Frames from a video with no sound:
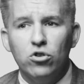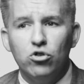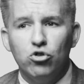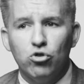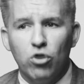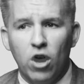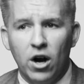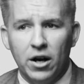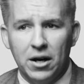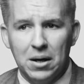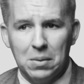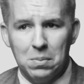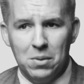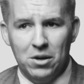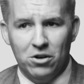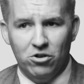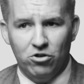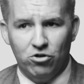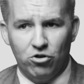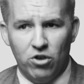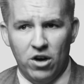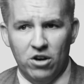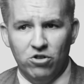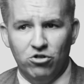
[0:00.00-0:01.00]
Drug
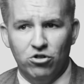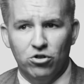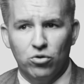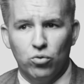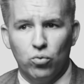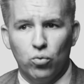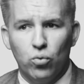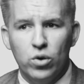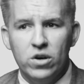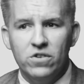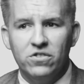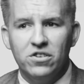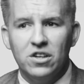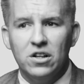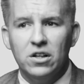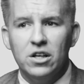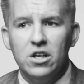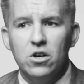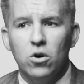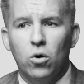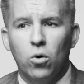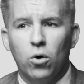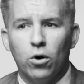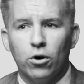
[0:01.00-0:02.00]
Administration recently
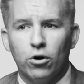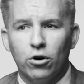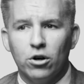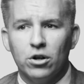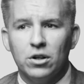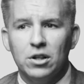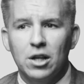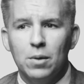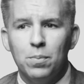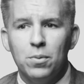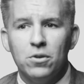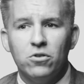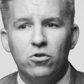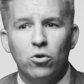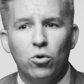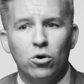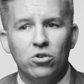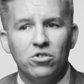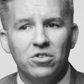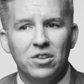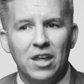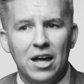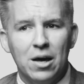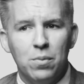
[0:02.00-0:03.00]
ordered
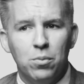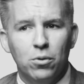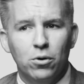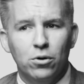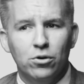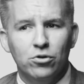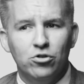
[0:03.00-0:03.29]
Lipitor's label